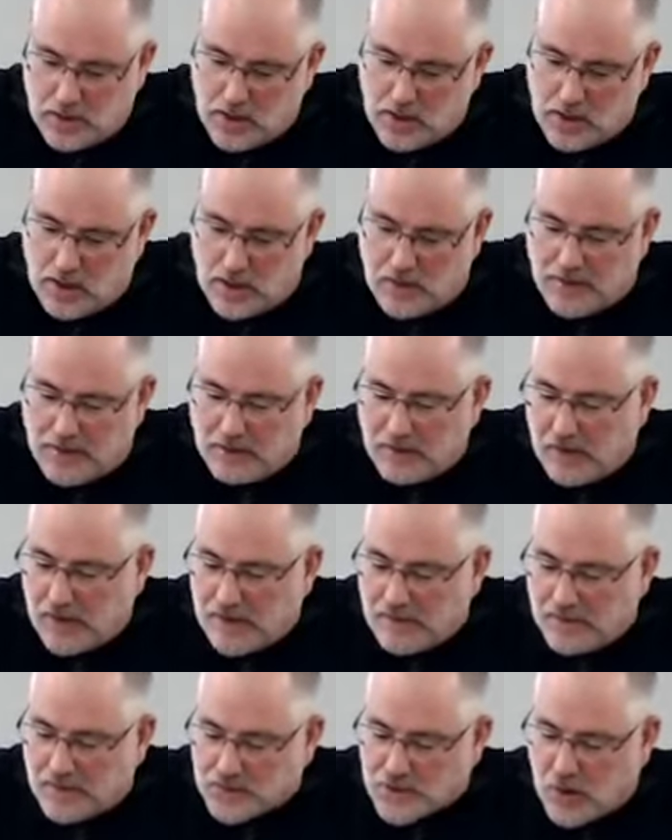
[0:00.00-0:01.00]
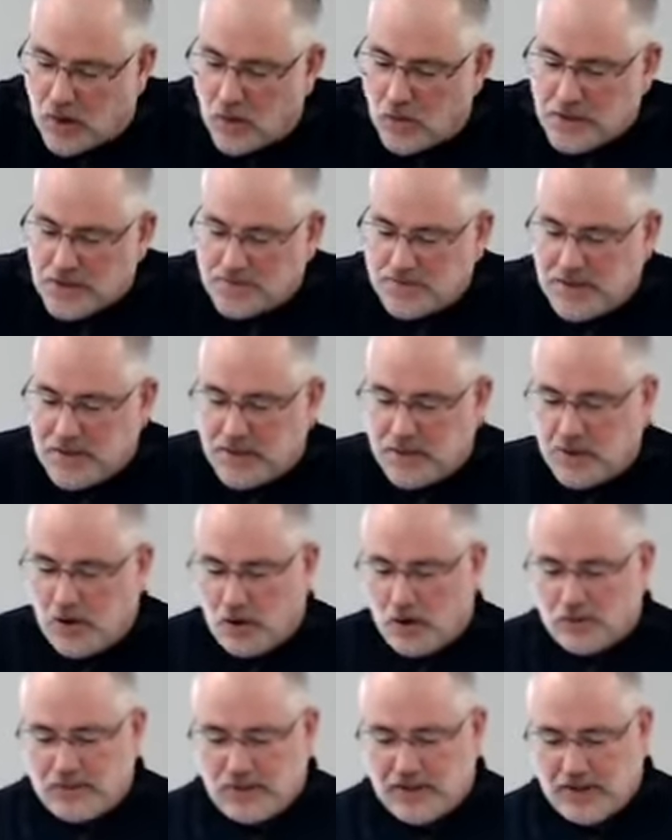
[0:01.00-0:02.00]
They believe there's always been an
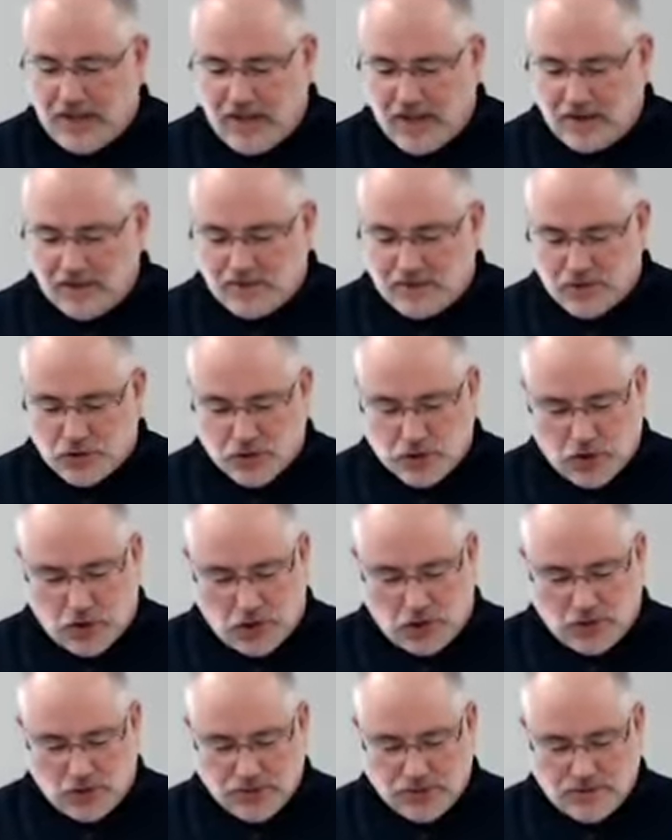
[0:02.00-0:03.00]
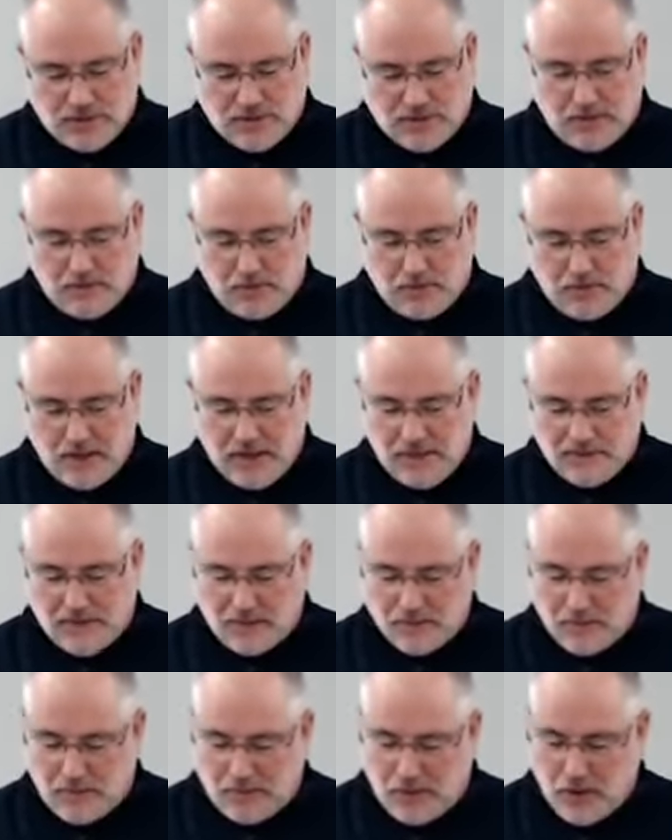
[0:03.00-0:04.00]
earthly head of the church, and they believe
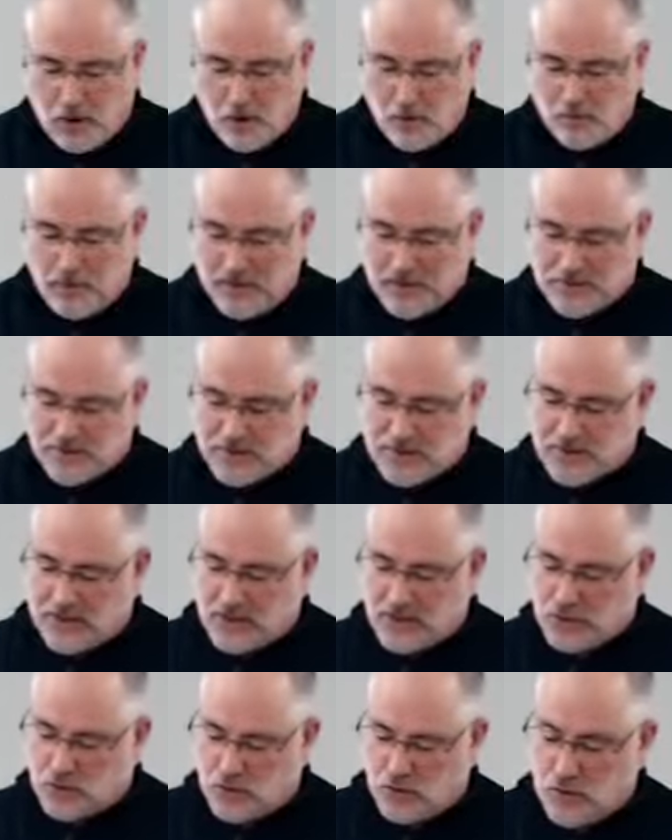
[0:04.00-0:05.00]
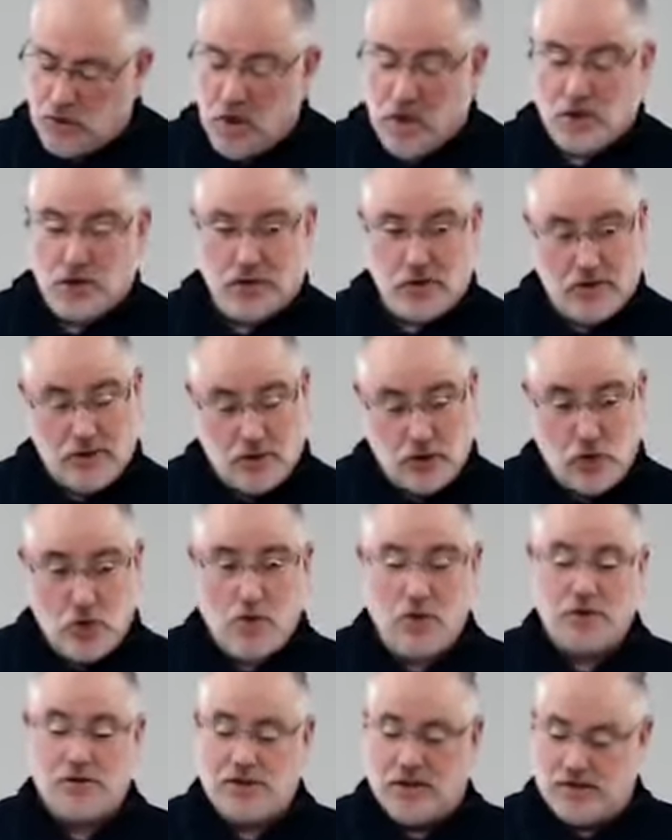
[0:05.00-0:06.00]
that the Pope is essential to the
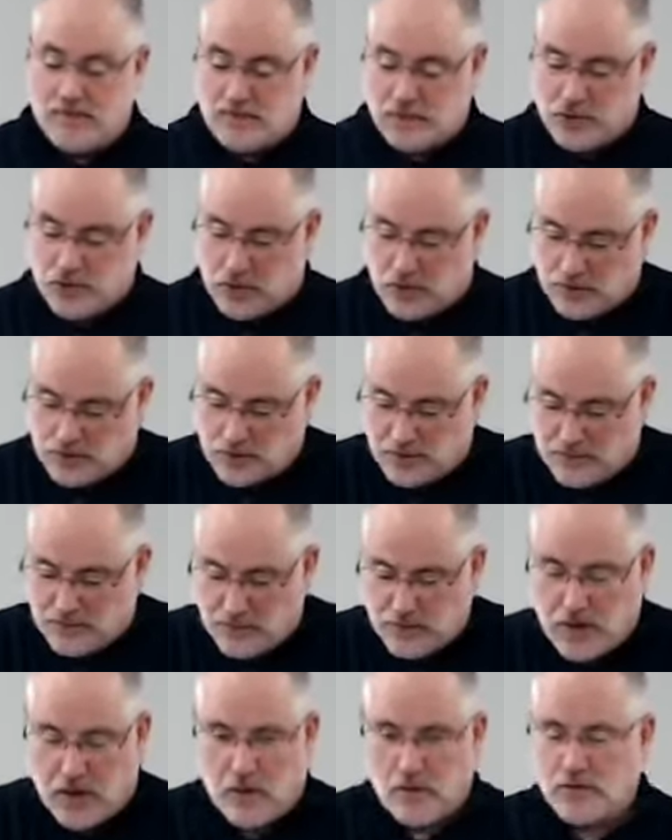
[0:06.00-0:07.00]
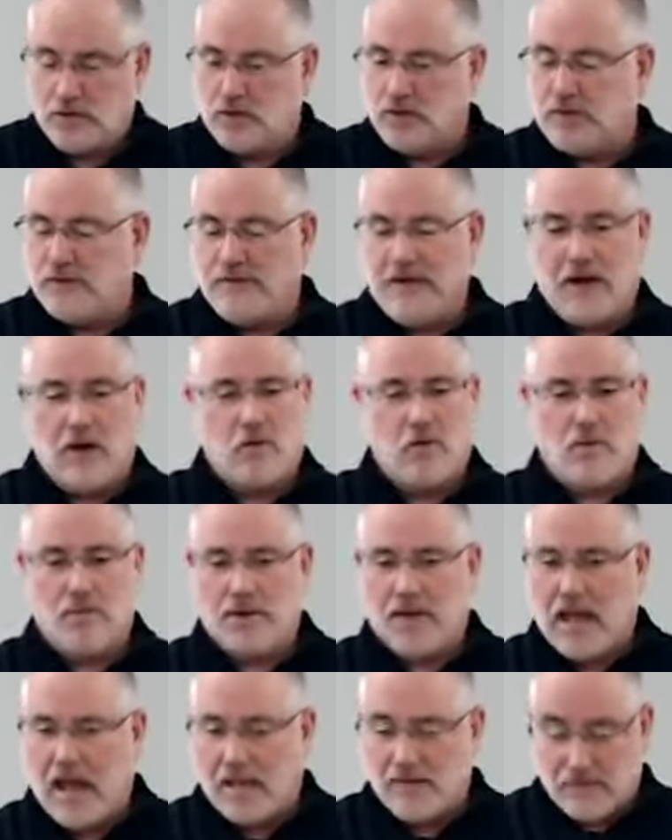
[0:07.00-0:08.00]
unity of the church. So if you talk to a devout
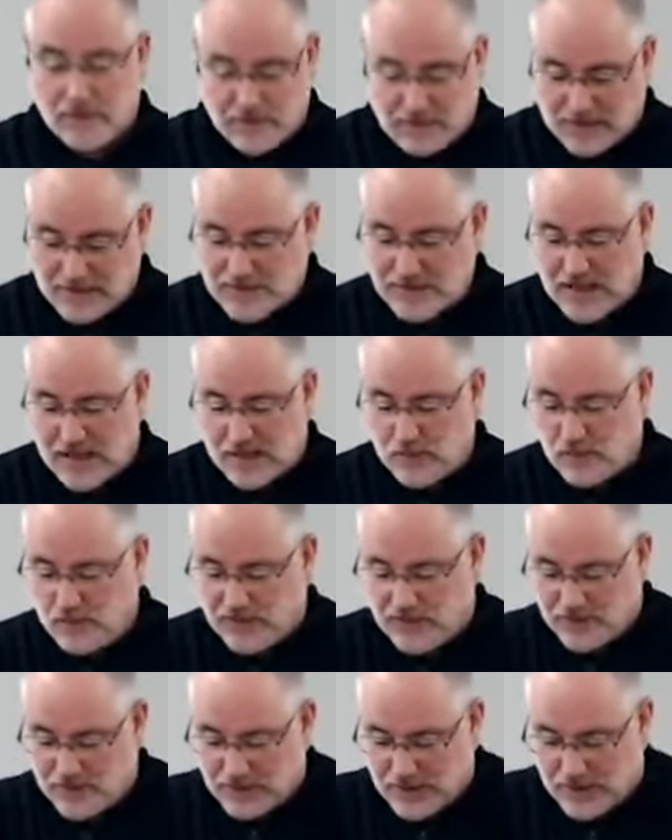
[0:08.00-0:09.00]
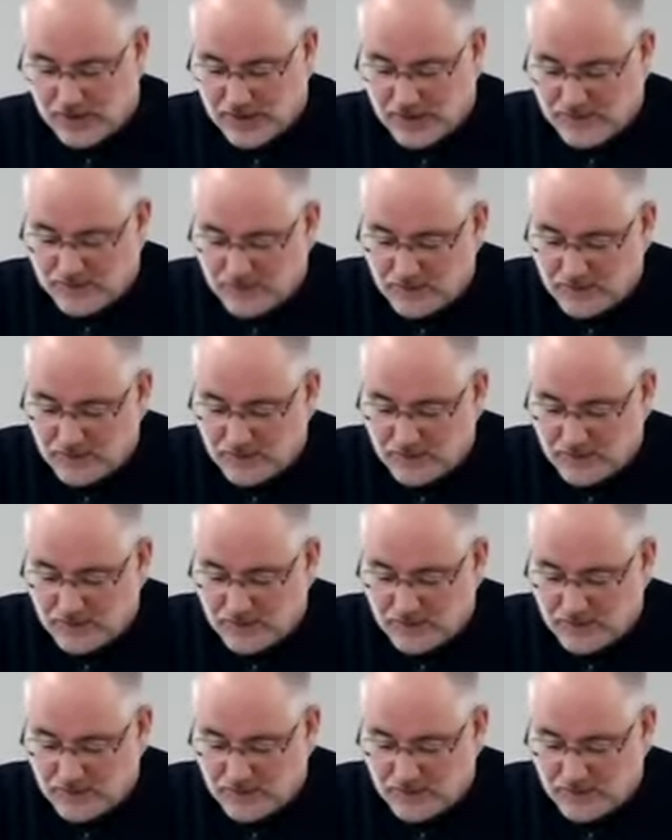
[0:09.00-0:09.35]
Roman Catholic, that's exactly what they'll tell you.